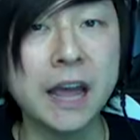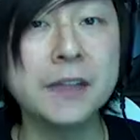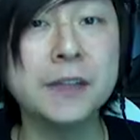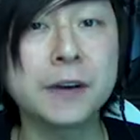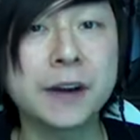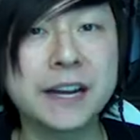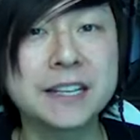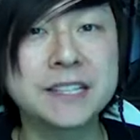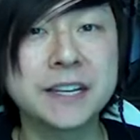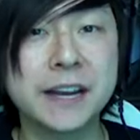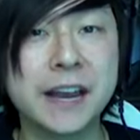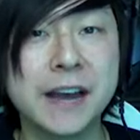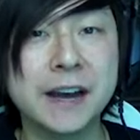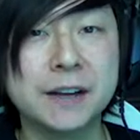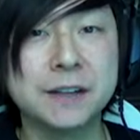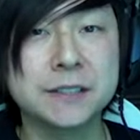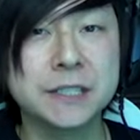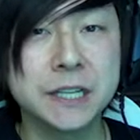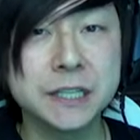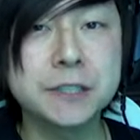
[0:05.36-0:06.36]
Hey there guys and
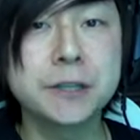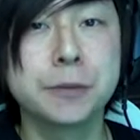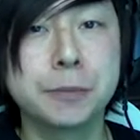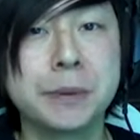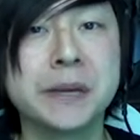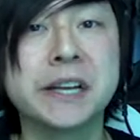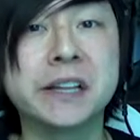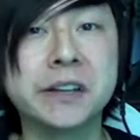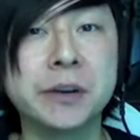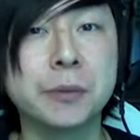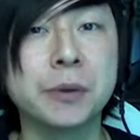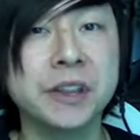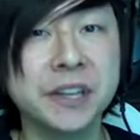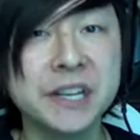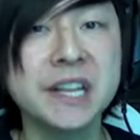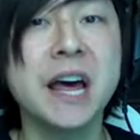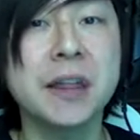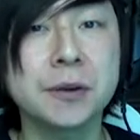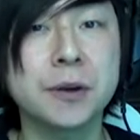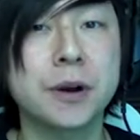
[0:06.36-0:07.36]
gals, it's Kerbigly with
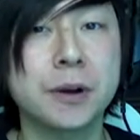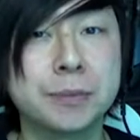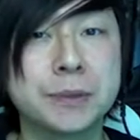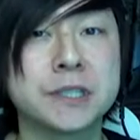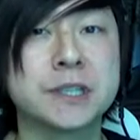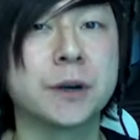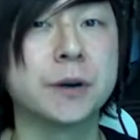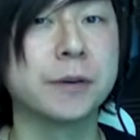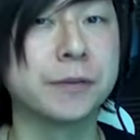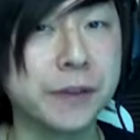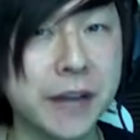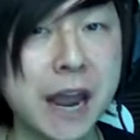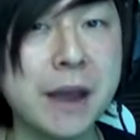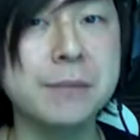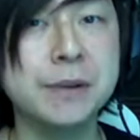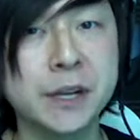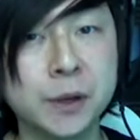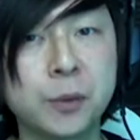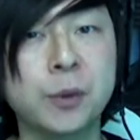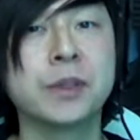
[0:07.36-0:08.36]
another episode of
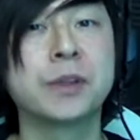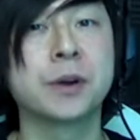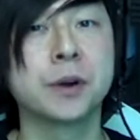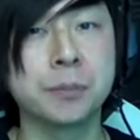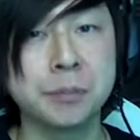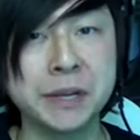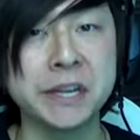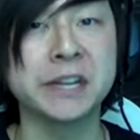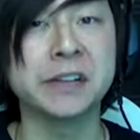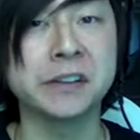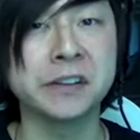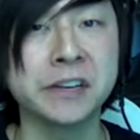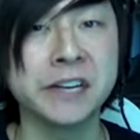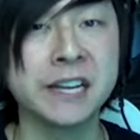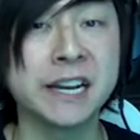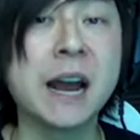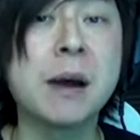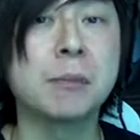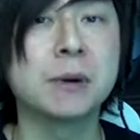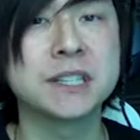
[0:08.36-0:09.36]
Gaming with
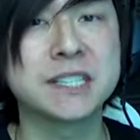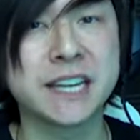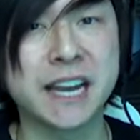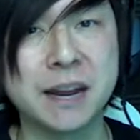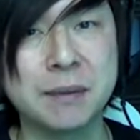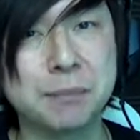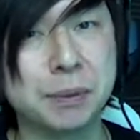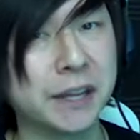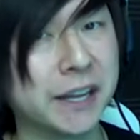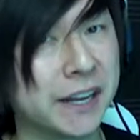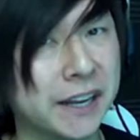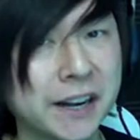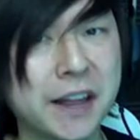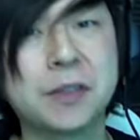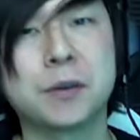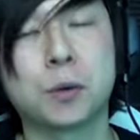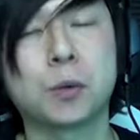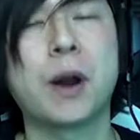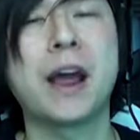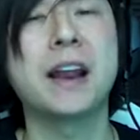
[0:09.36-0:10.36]
Kerbigly, and I'm once again playing
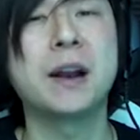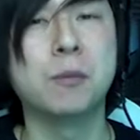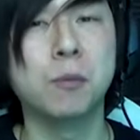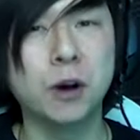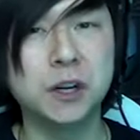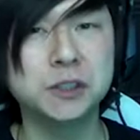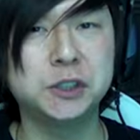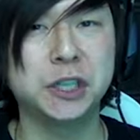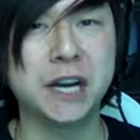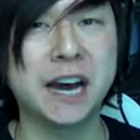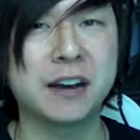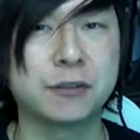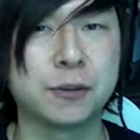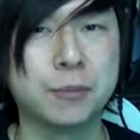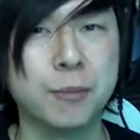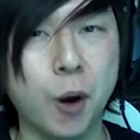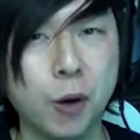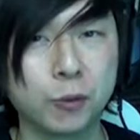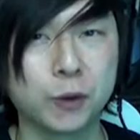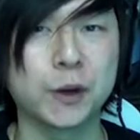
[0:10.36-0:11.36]
another random one-shot
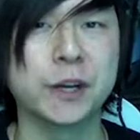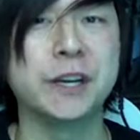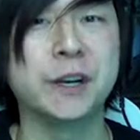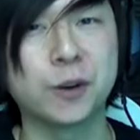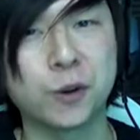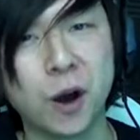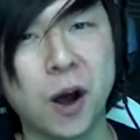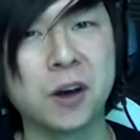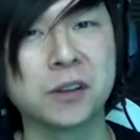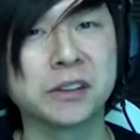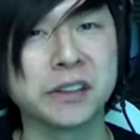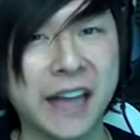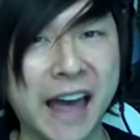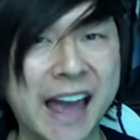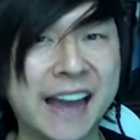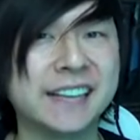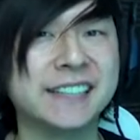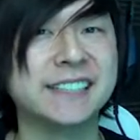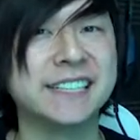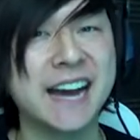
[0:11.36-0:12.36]
from over here on
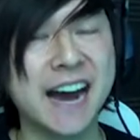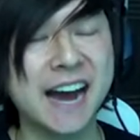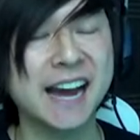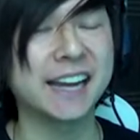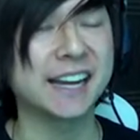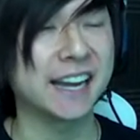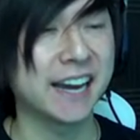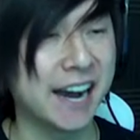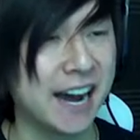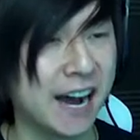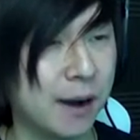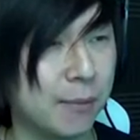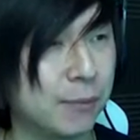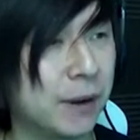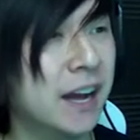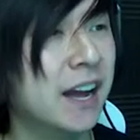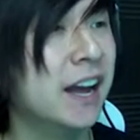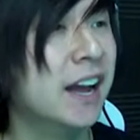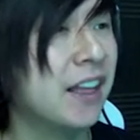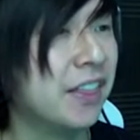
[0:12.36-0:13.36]

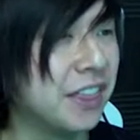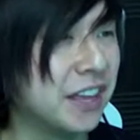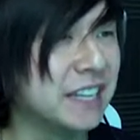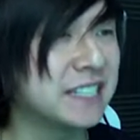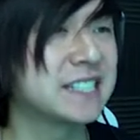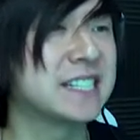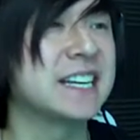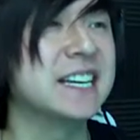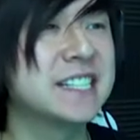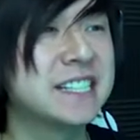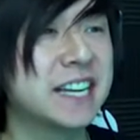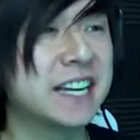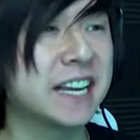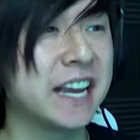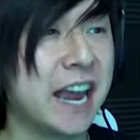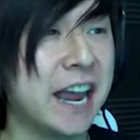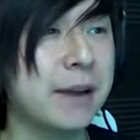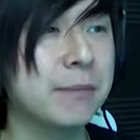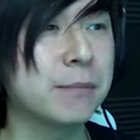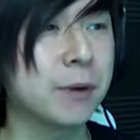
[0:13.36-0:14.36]
lag.com. This is a
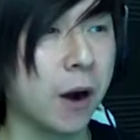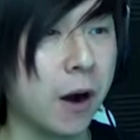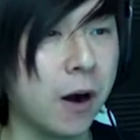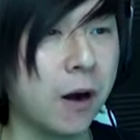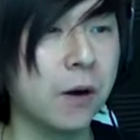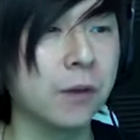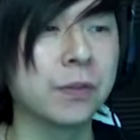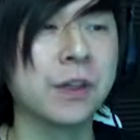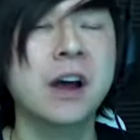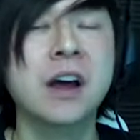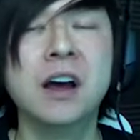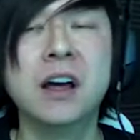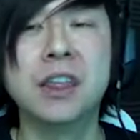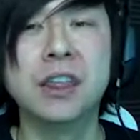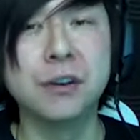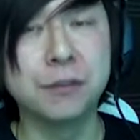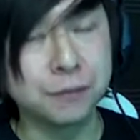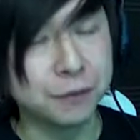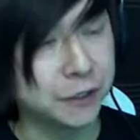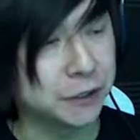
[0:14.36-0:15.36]
game called
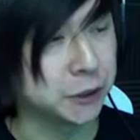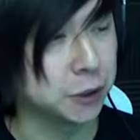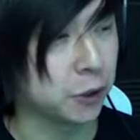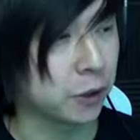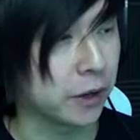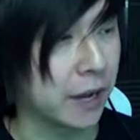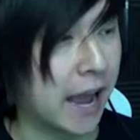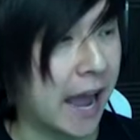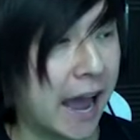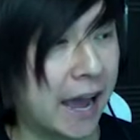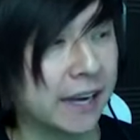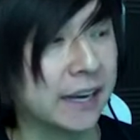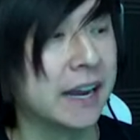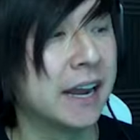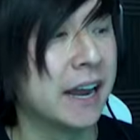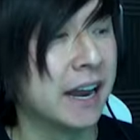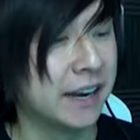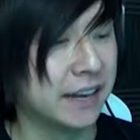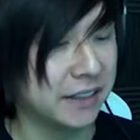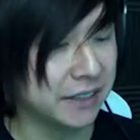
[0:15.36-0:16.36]
The Fishercat.
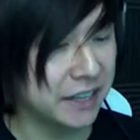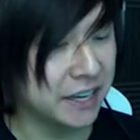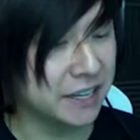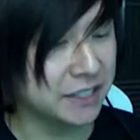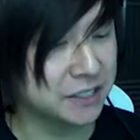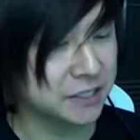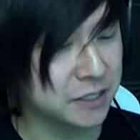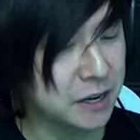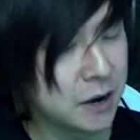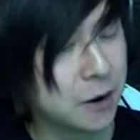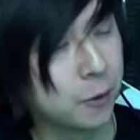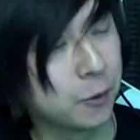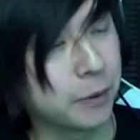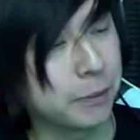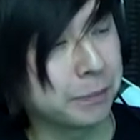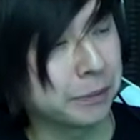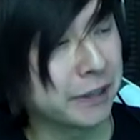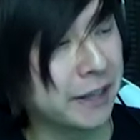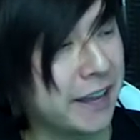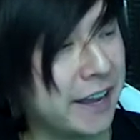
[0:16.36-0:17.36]
And in this, we
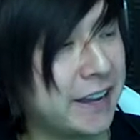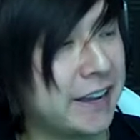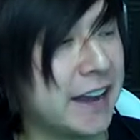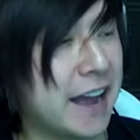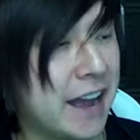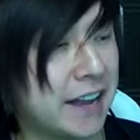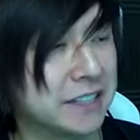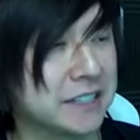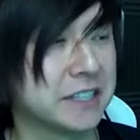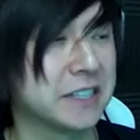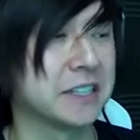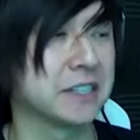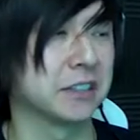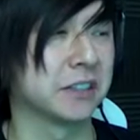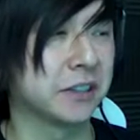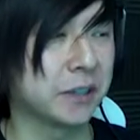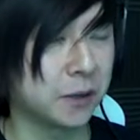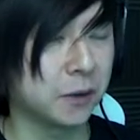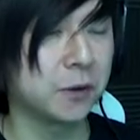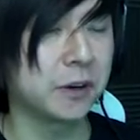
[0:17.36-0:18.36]
play as this
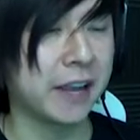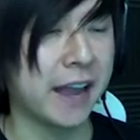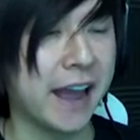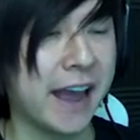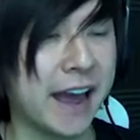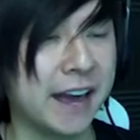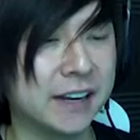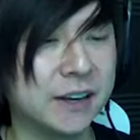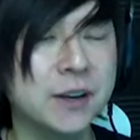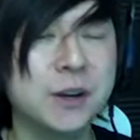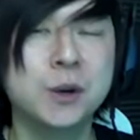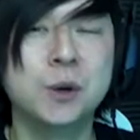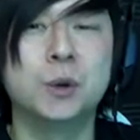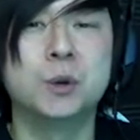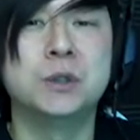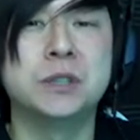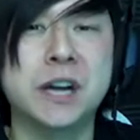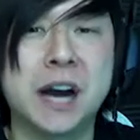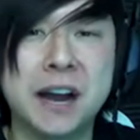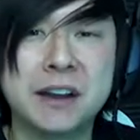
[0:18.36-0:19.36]
little cat
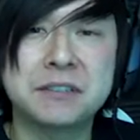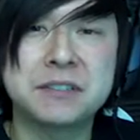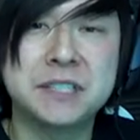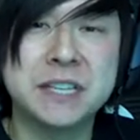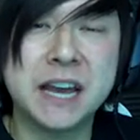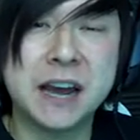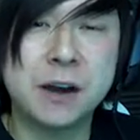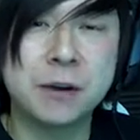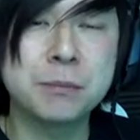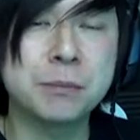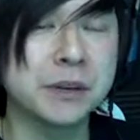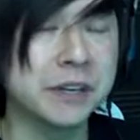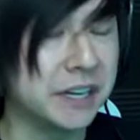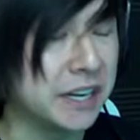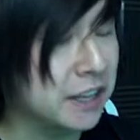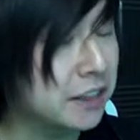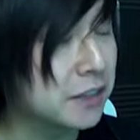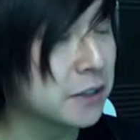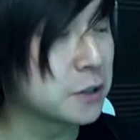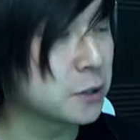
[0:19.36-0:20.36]
who dives down
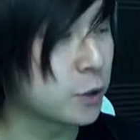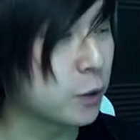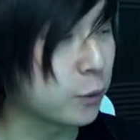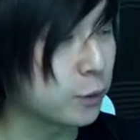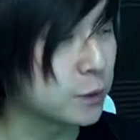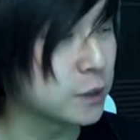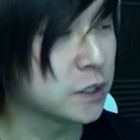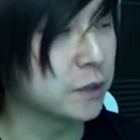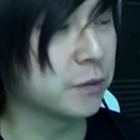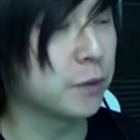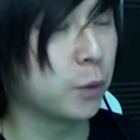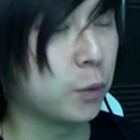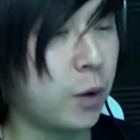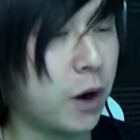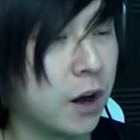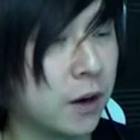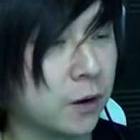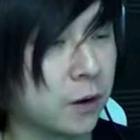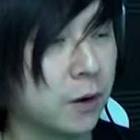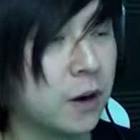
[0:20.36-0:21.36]
beneath the surface of the
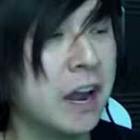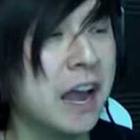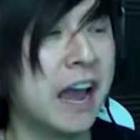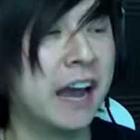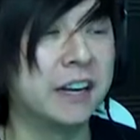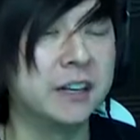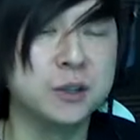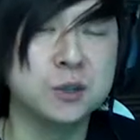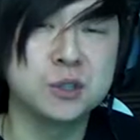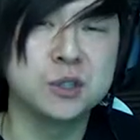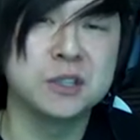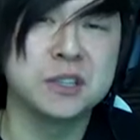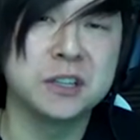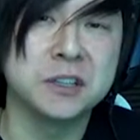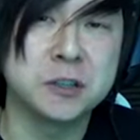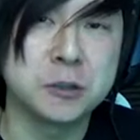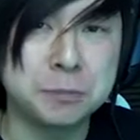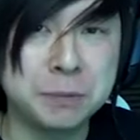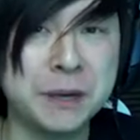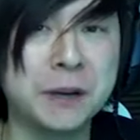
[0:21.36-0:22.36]
water and uses
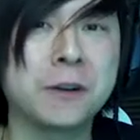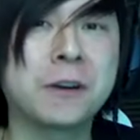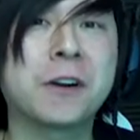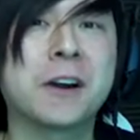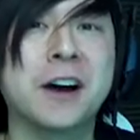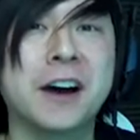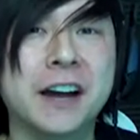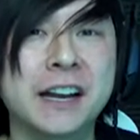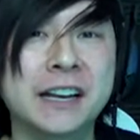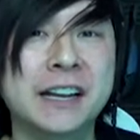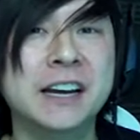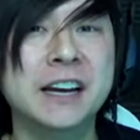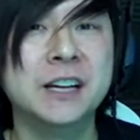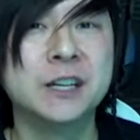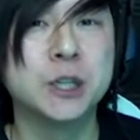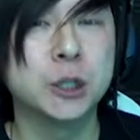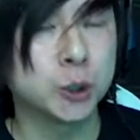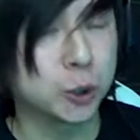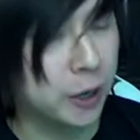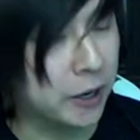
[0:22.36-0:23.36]
a spear gun
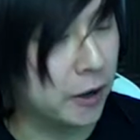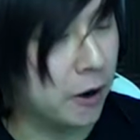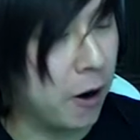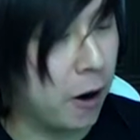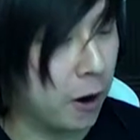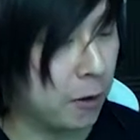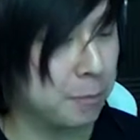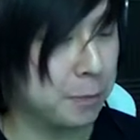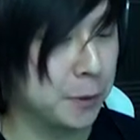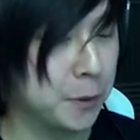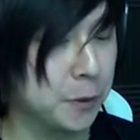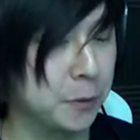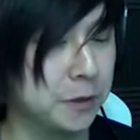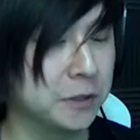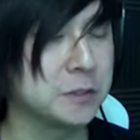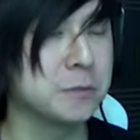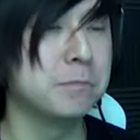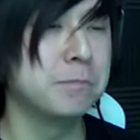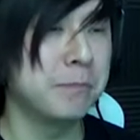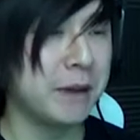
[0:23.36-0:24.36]
to try to harpoon
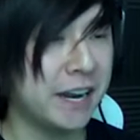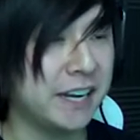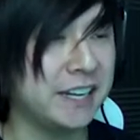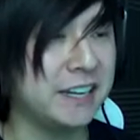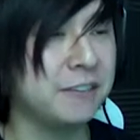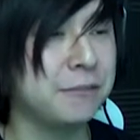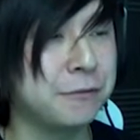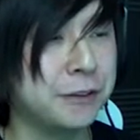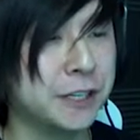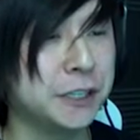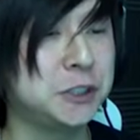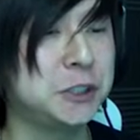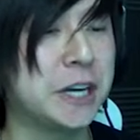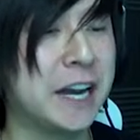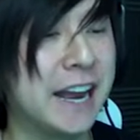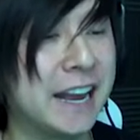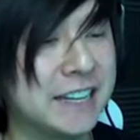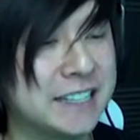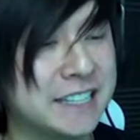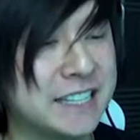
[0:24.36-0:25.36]
as many fish
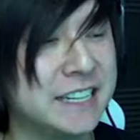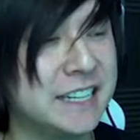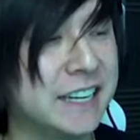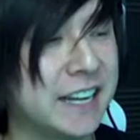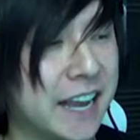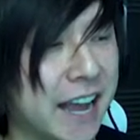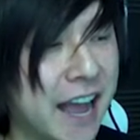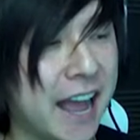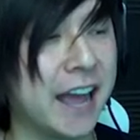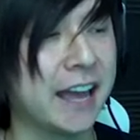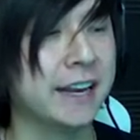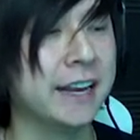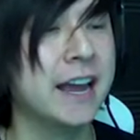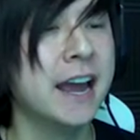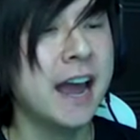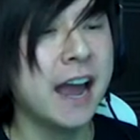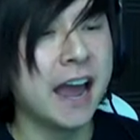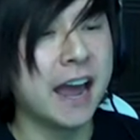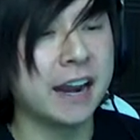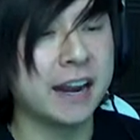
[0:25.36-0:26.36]
as he can.
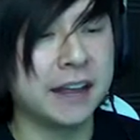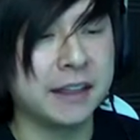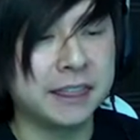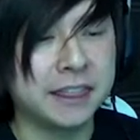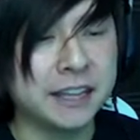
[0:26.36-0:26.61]
And I